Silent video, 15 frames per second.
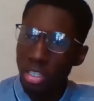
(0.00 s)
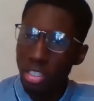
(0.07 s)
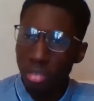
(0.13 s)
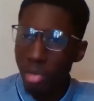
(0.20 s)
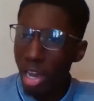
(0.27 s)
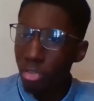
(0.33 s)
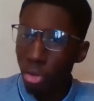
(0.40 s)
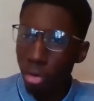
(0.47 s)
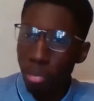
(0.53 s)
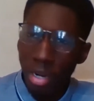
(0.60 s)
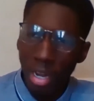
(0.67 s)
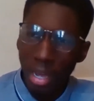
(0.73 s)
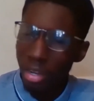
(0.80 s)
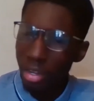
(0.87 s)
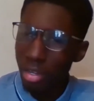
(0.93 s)
Doesn't matter if you're
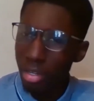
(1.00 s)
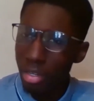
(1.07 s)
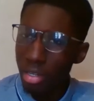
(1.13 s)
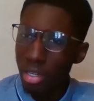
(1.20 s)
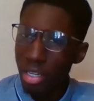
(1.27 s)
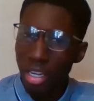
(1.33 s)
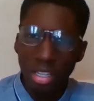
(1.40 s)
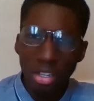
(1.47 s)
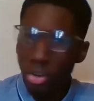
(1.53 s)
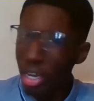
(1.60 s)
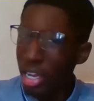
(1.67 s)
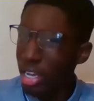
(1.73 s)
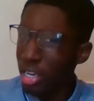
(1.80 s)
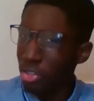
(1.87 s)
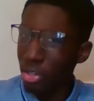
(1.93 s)
black
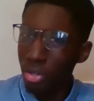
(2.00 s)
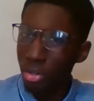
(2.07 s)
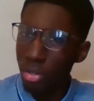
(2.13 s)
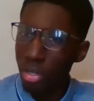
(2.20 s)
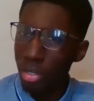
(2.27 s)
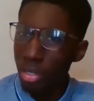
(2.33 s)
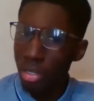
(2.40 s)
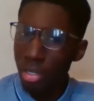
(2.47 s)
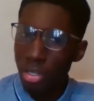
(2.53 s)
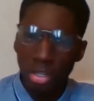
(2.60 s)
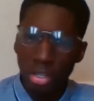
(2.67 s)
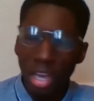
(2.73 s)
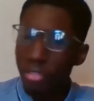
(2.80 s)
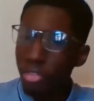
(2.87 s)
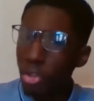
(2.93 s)
or Asian,
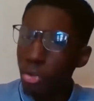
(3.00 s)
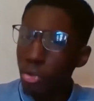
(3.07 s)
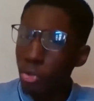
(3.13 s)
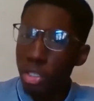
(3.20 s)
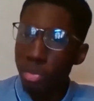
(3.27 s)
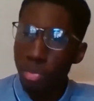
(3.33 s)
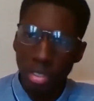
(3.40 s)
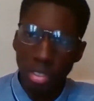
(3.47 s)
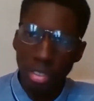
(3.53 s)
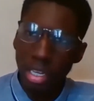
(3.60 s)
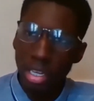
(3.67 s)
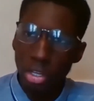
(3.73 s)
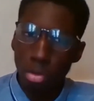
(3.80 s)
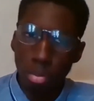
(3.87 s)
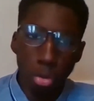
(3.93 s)
they have no choice but to
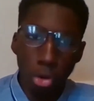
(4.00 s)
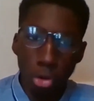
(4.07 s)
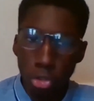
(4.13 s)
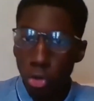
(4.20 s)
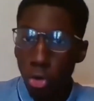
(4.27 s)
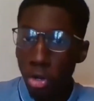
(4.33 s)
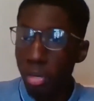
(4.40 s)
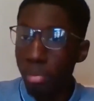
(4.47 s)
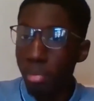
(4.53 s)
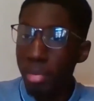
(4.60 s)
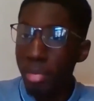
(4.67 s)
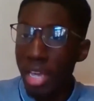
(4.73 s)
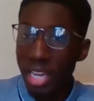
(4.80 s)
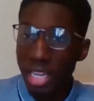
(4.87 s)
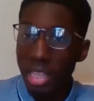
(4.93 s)
take you, because you're gonna
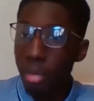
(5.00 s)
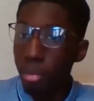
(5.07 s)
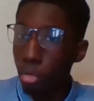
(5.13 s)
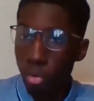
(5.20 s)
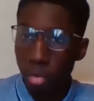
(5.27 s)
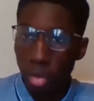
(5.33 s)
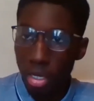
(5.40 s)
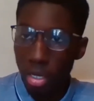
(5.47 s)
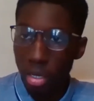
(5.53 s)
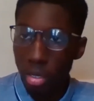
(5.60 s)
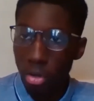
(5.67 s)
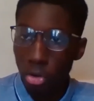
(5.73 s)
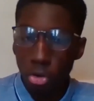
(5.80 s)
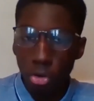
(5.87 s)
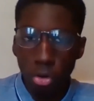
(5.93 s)
be making them more
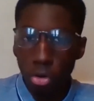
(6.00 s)
money,